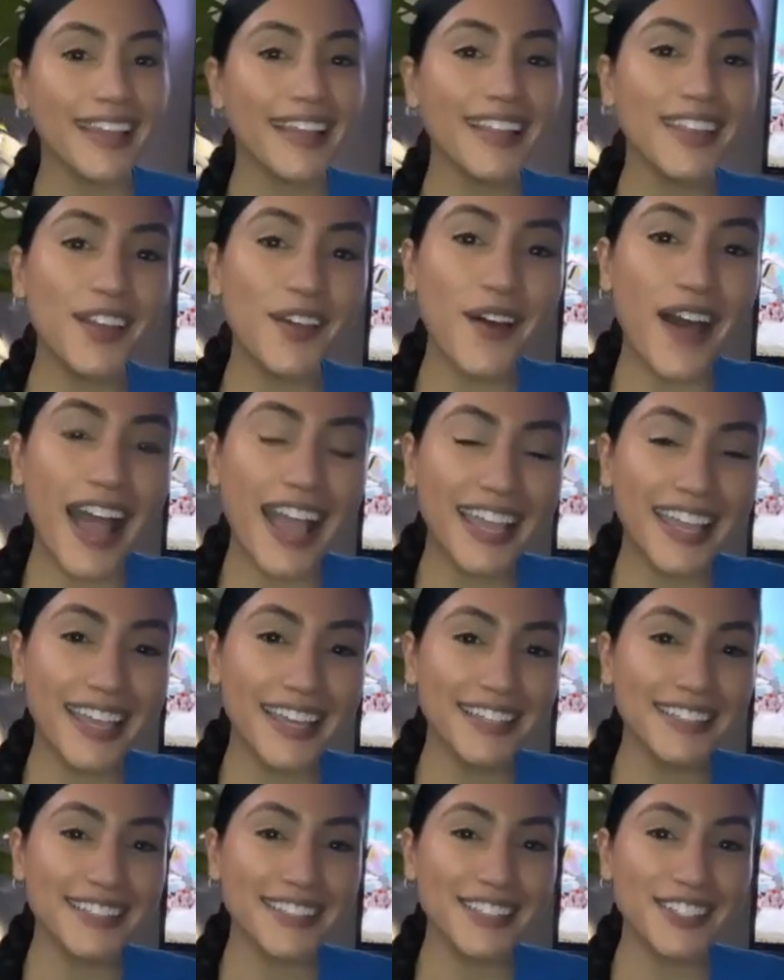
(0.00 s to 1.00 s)
Hello
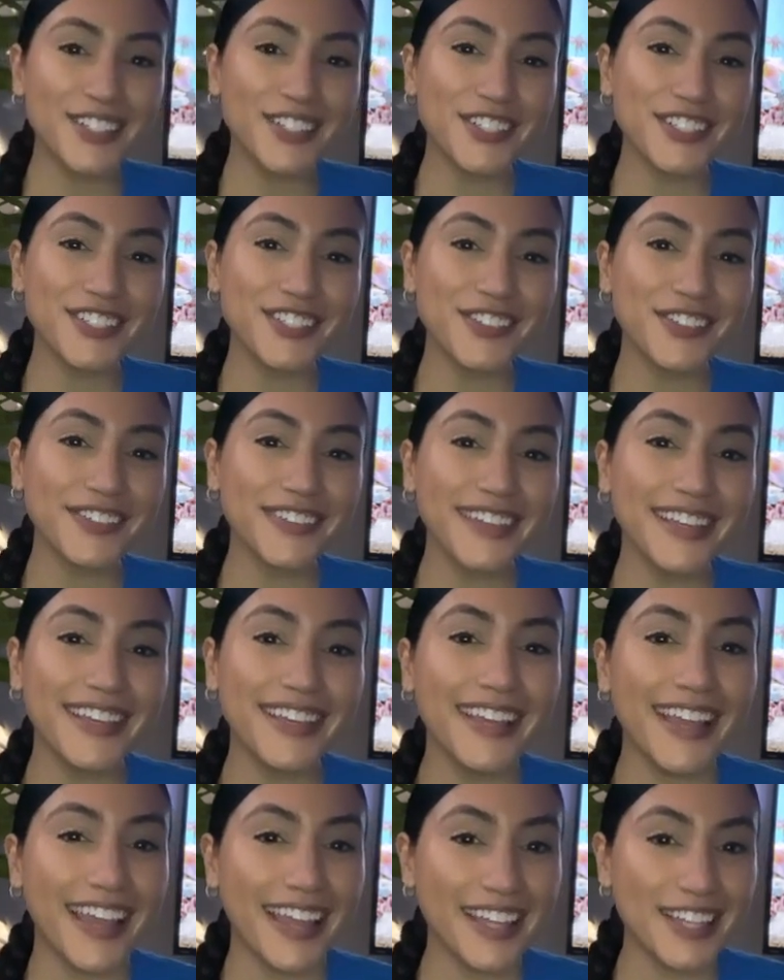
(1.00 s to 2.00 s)
iKidz
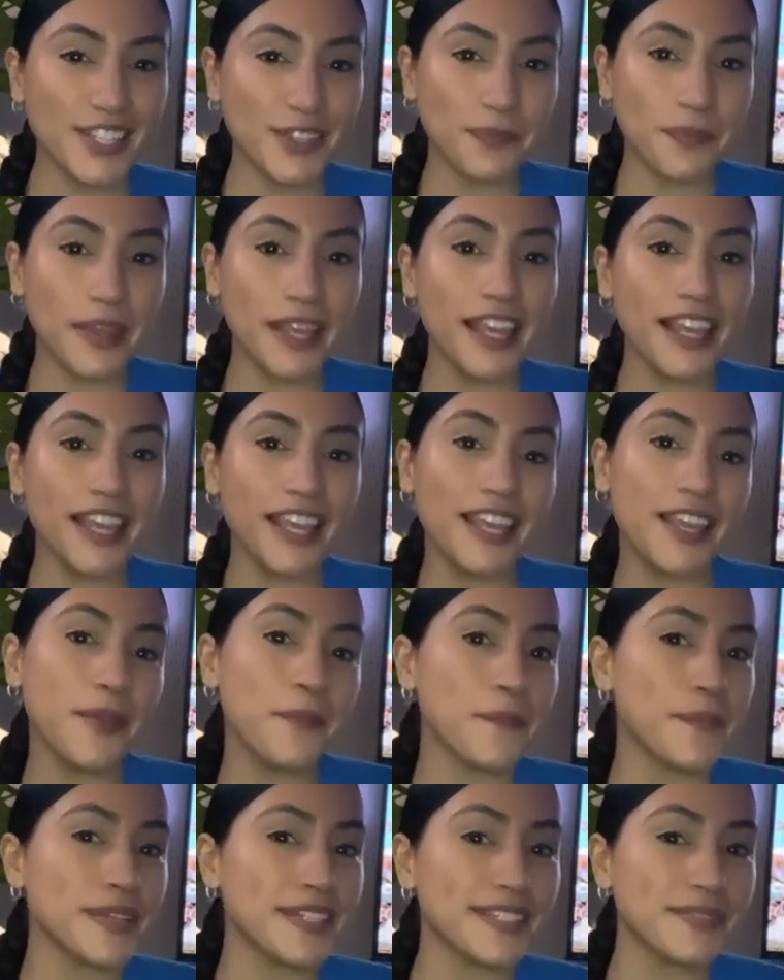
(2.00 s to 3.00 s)
Nursery, it's me,
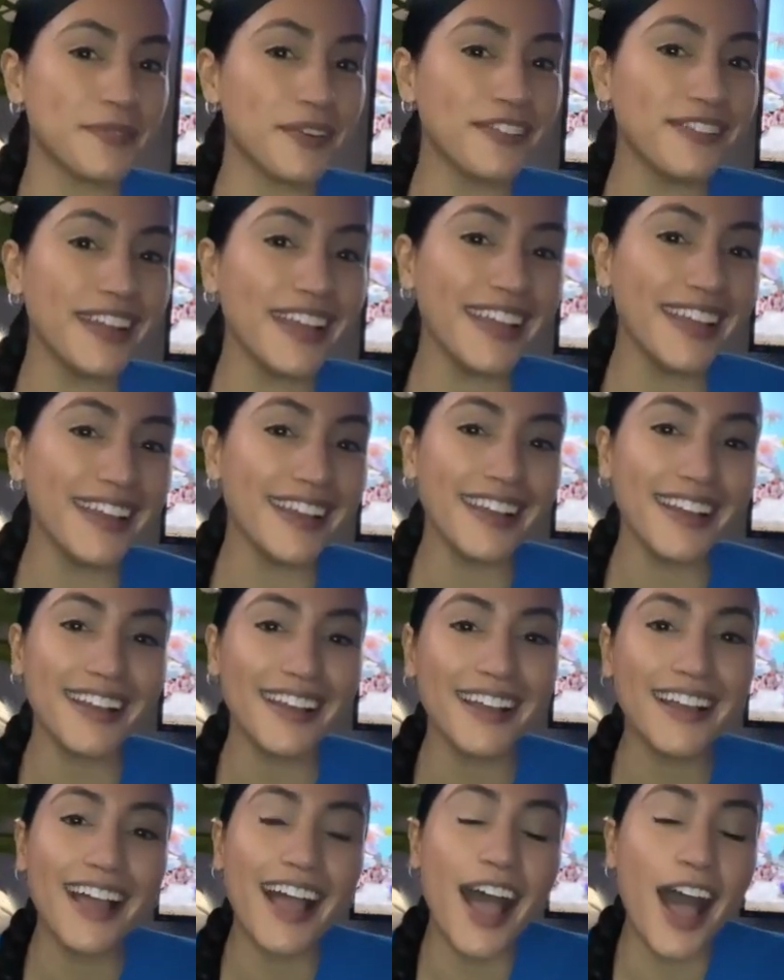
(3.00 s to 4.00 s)
Miss Maria.
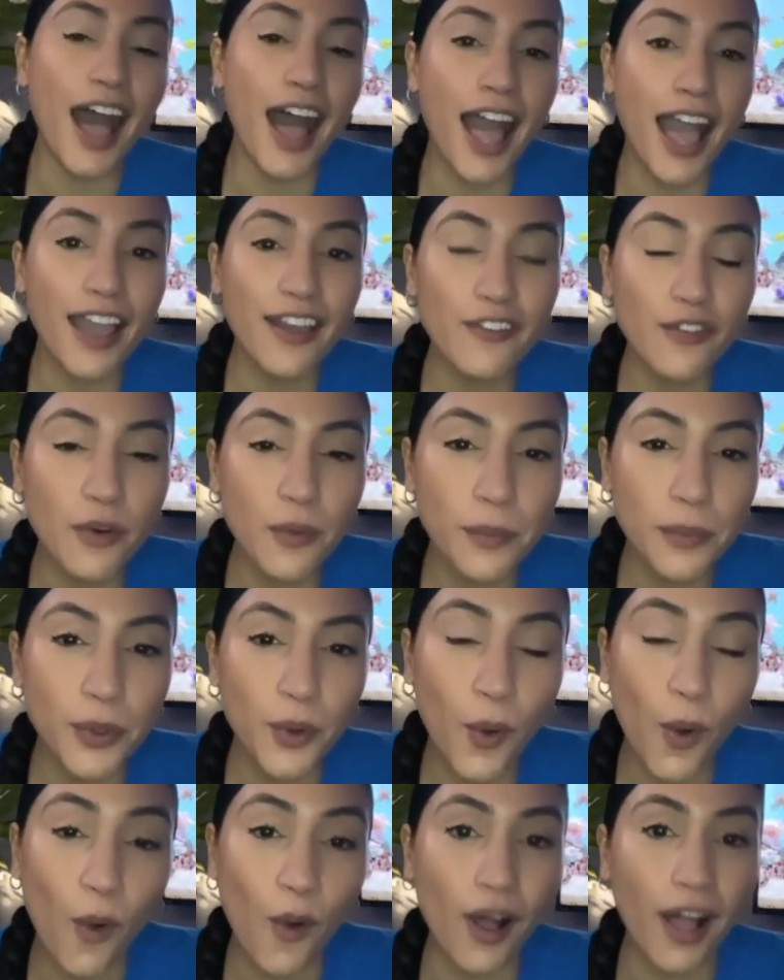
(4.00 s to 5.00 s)
I hope you
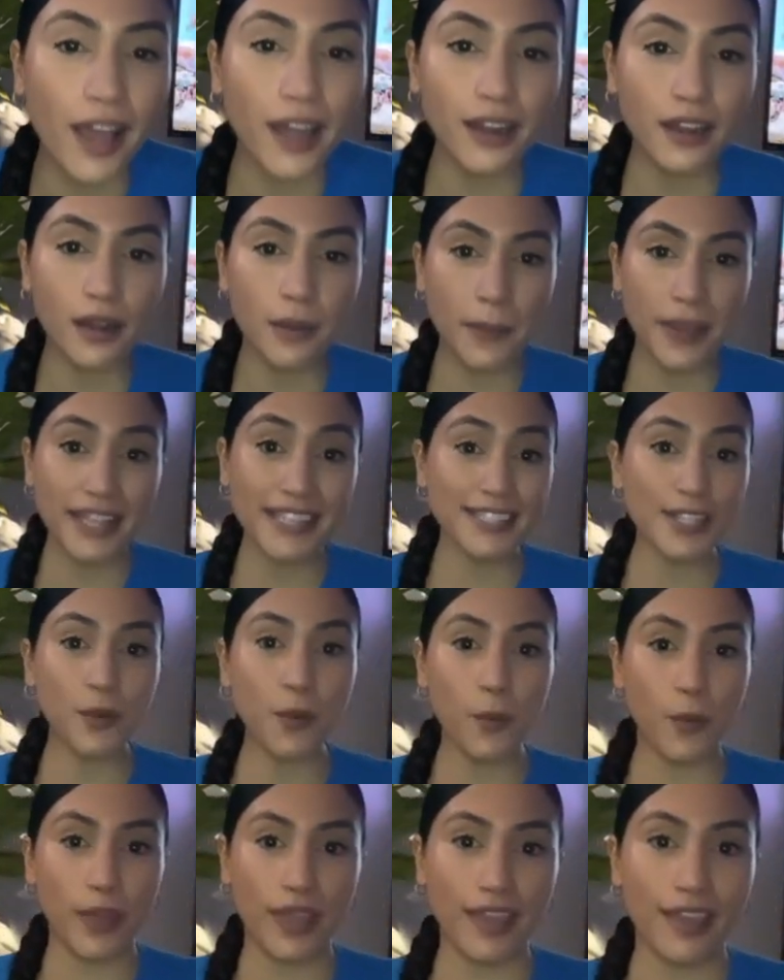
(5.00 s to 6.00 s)
all had an
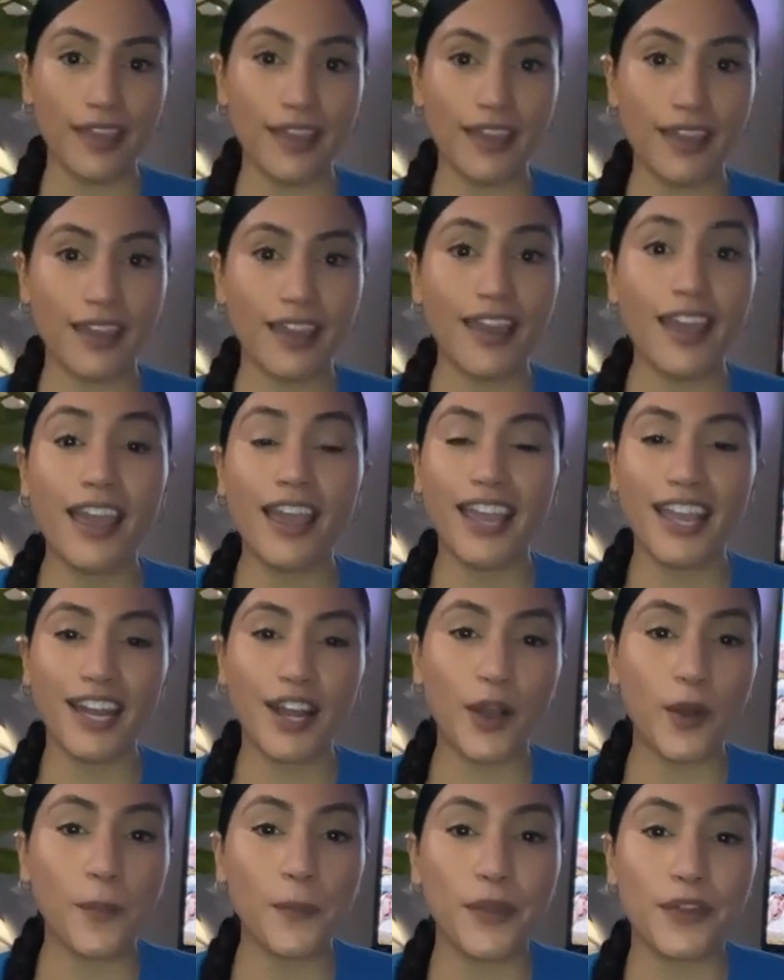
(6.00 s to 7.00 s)
amazing week and I
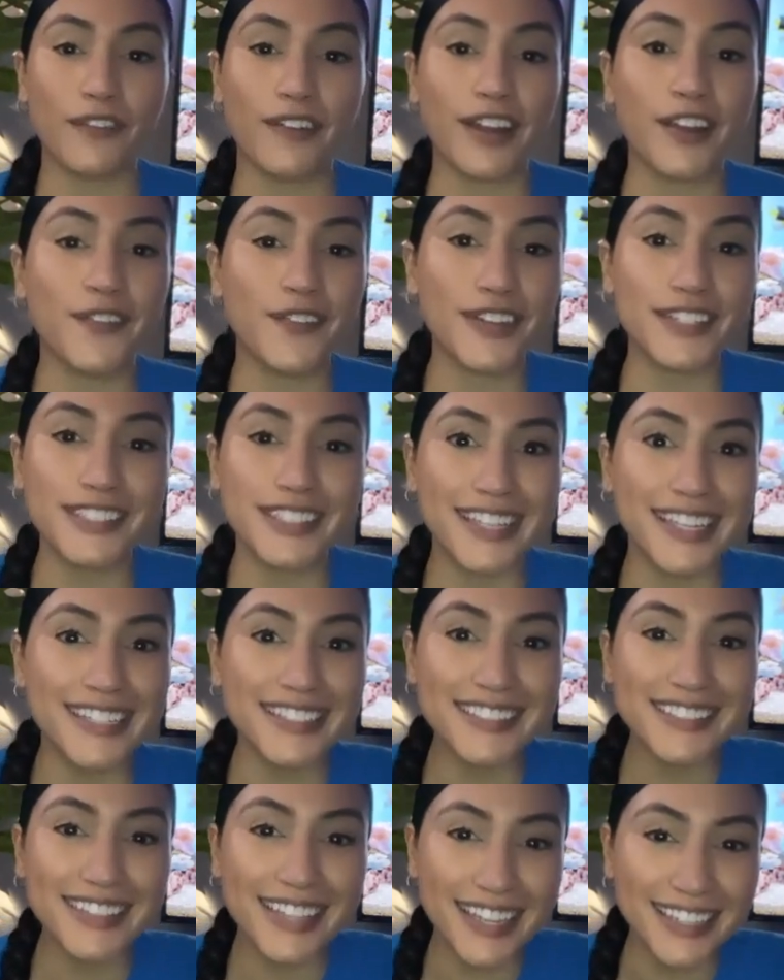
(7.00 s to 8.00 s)
hope you're ready for
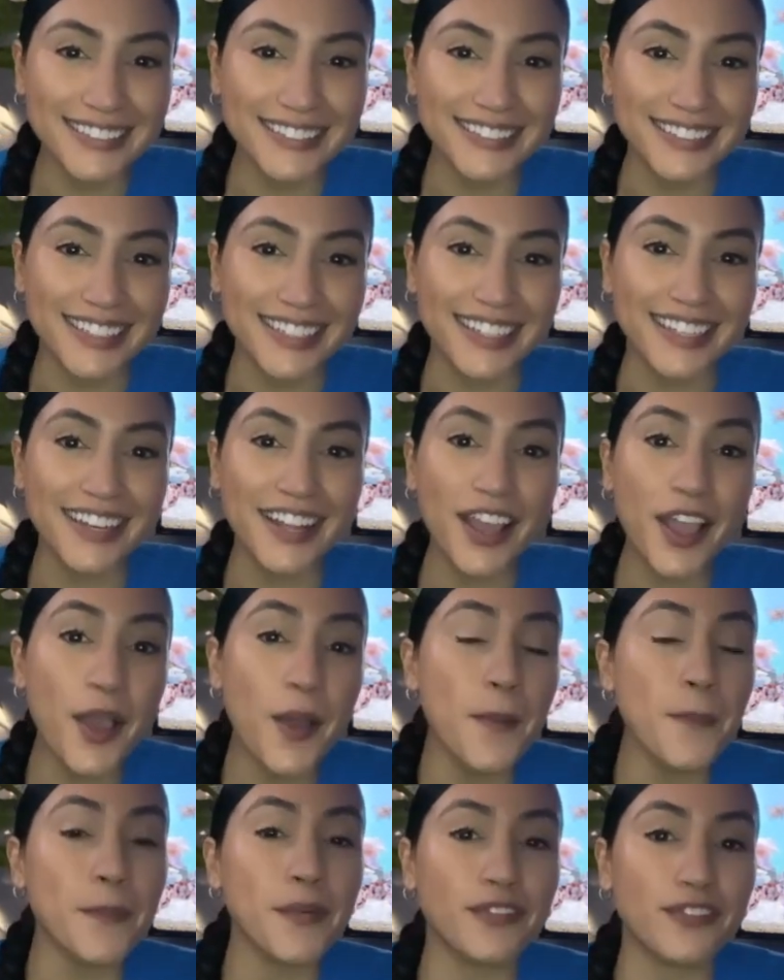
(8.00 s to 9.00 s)
today's lesson.
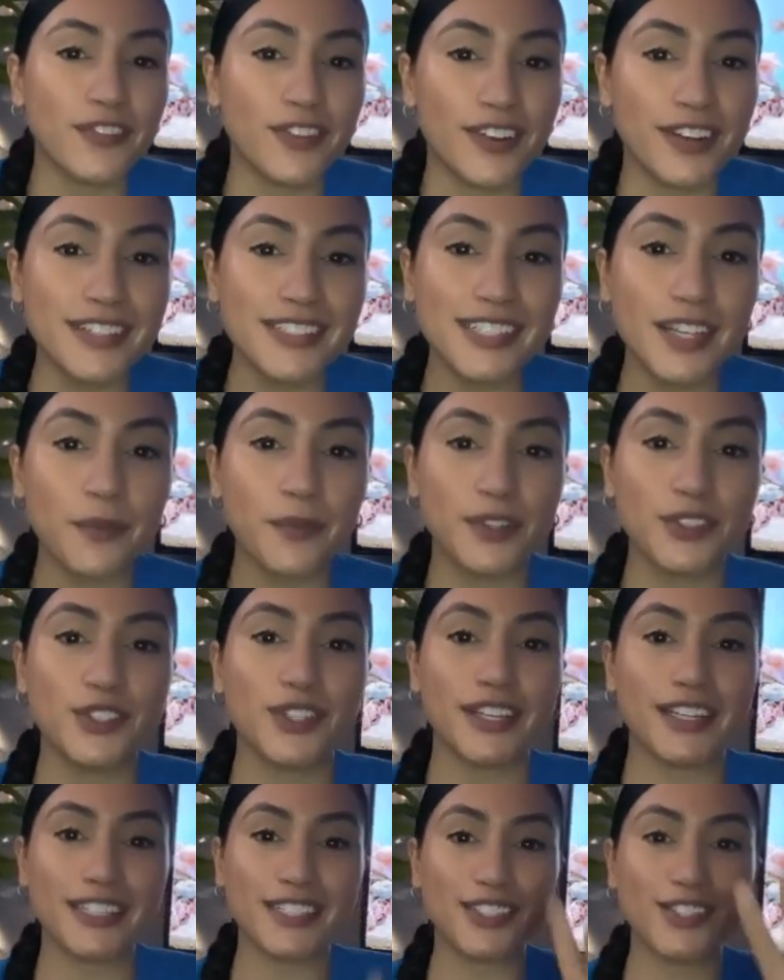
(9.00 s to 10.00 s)
But first, I want
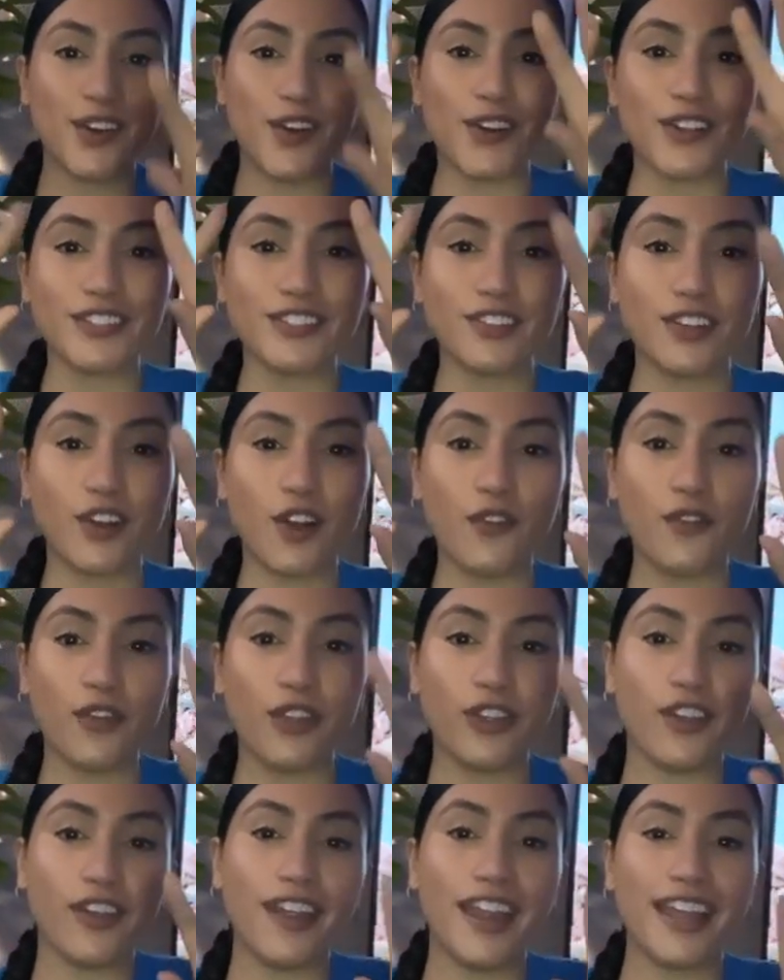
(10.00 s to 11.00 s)
you guys to all start off
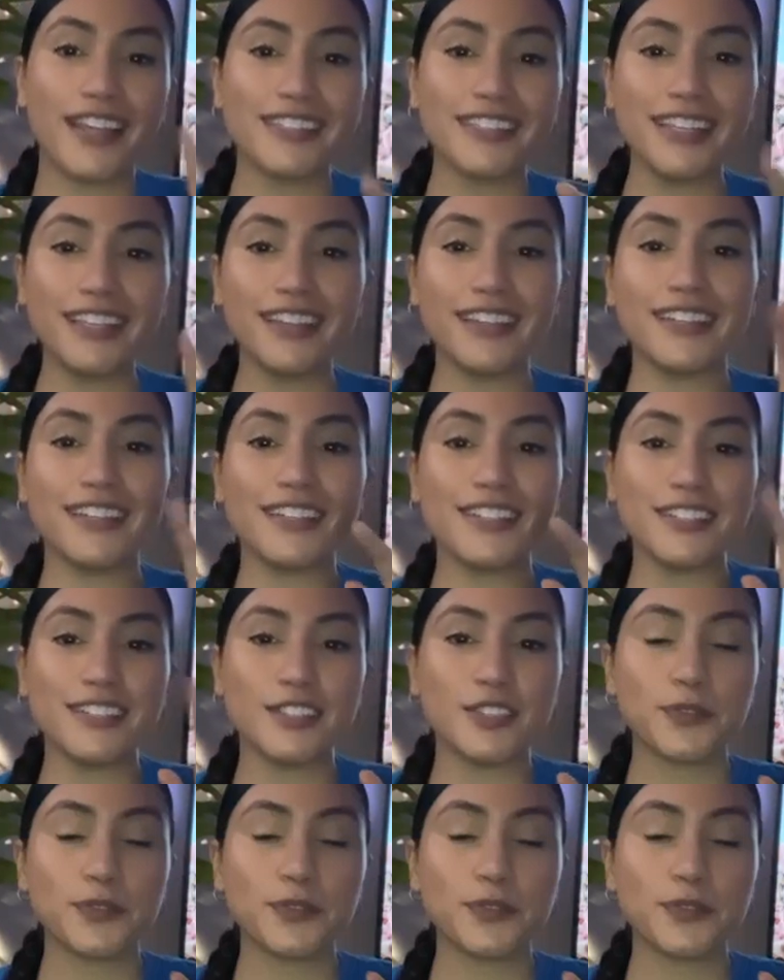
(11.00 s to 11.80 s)
with your hands like this.